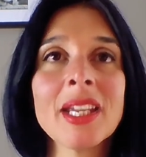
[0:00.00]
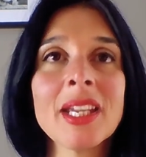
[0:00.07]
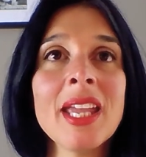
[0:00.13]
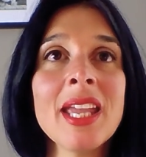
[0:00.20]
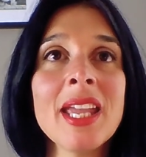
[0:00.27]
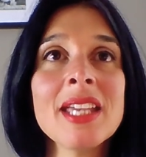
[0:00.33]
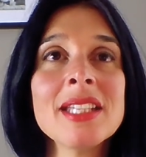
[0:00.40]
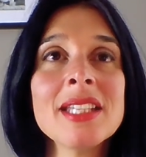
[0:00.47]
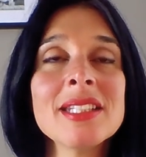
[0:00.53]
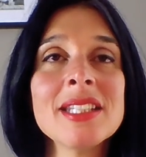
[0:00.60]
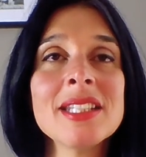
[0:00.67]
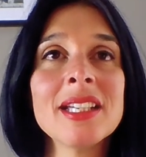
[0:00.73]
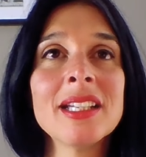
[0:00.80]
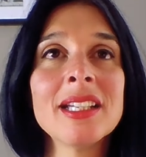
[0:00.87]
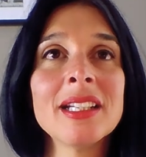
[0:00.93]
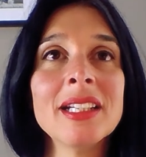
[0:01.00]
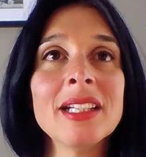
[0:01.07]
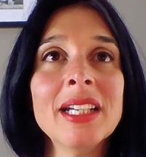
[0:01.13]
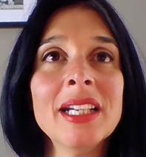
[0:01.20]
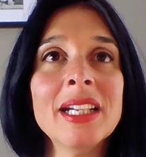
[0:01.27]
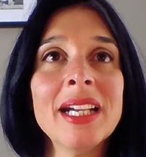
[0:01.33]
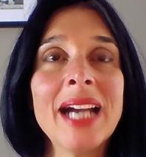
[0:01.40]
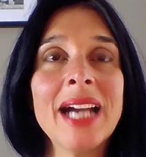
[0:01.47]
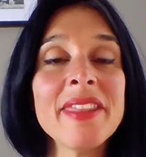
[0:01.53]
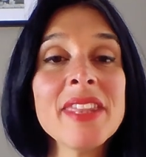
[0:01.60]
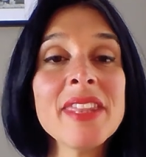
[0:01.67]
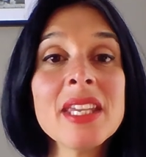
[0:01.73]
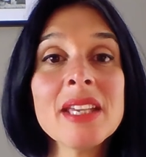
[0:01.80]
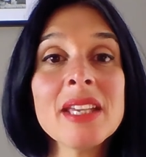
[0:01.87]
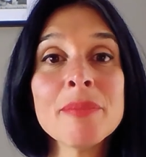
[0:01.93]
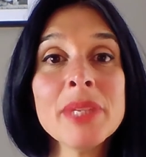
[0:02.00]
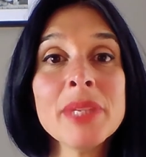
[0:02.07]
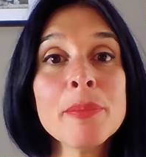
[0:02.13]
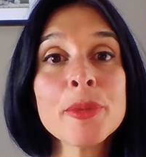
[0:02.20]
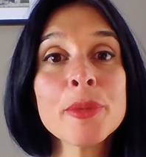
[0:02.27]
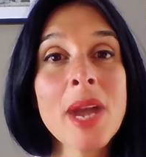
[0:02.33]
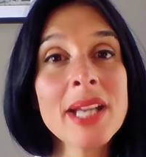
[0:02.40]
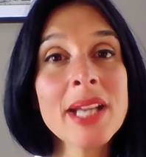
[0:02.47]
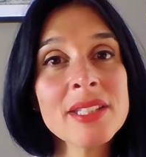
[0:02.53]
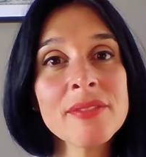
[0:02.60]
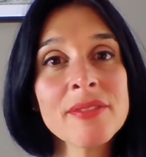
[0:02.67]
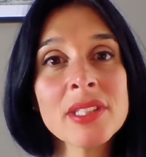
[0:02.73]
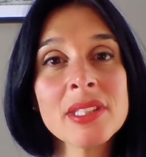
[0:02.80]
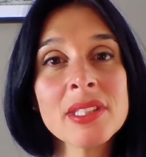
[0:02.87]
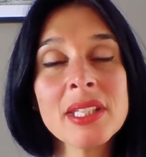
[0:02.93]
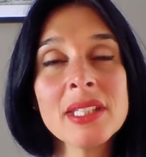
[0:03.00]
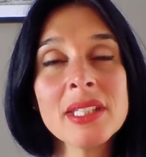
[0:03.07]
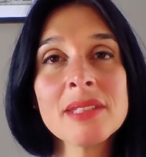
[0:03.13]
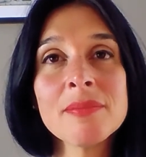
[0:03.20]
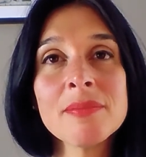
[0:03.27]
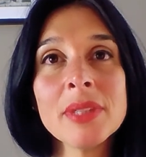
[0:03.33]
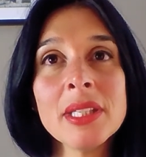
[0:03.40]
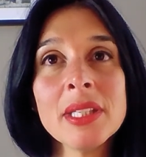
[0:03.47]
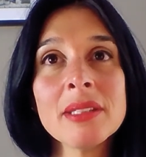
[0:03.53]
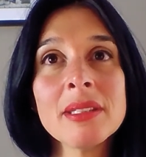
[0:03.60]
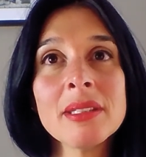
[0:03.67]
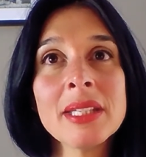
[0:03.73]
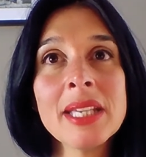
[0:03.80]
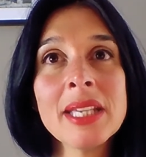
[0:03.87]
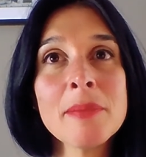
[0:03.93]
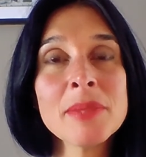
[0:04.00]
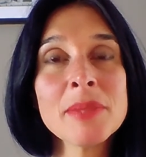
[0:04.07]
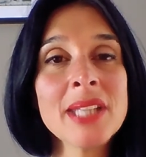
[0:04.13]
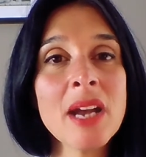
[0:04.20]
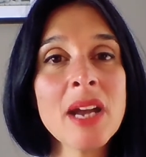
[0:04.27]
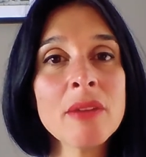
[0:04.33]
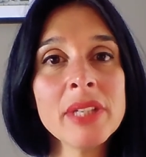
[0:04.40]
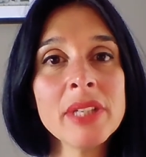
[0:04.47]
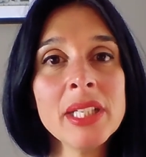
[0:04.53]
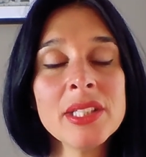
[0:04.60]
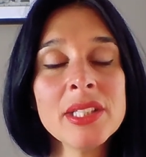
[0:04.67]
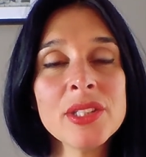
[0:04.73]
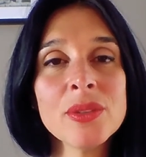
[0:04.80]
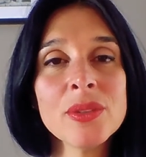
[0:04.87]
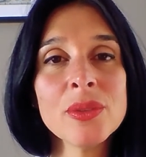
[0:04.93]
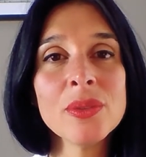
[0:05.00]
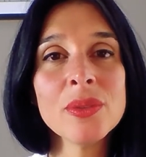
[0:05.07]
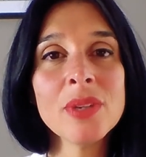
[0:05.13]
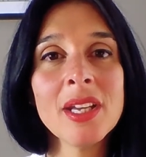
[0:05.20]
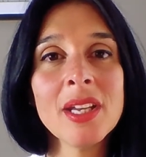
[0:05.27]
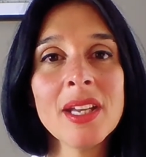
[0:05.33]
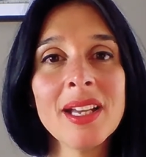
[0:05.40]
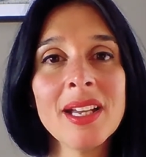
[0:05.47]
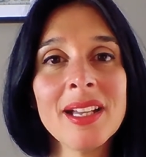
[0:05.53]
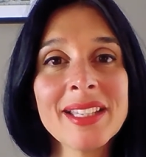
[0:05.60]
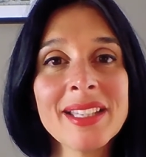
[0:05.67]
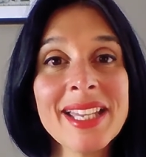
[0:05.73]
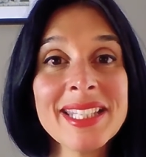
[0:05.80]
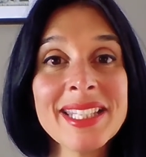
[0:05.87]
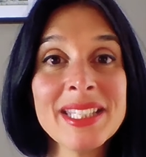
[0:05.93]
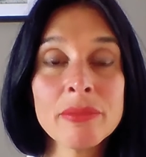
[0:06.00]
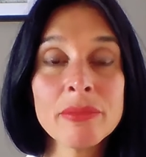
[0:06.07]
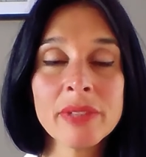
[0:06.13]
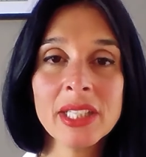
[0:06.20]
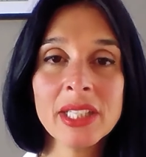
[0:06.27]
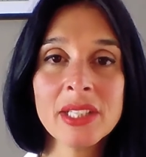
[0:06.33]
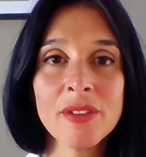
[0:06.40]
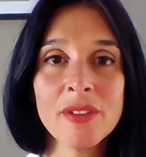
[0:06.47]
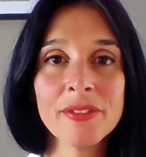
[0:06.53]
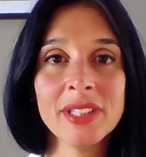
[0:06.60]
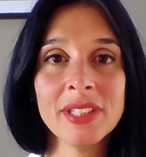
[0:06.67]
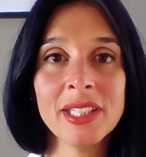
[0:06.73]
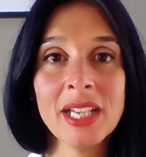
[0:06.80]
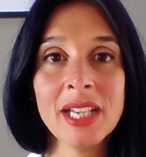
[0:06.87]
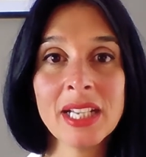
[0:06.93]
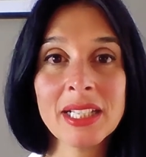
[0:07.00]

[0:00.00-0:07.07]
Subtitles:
And I think being proactive it comes down really to getting rid of the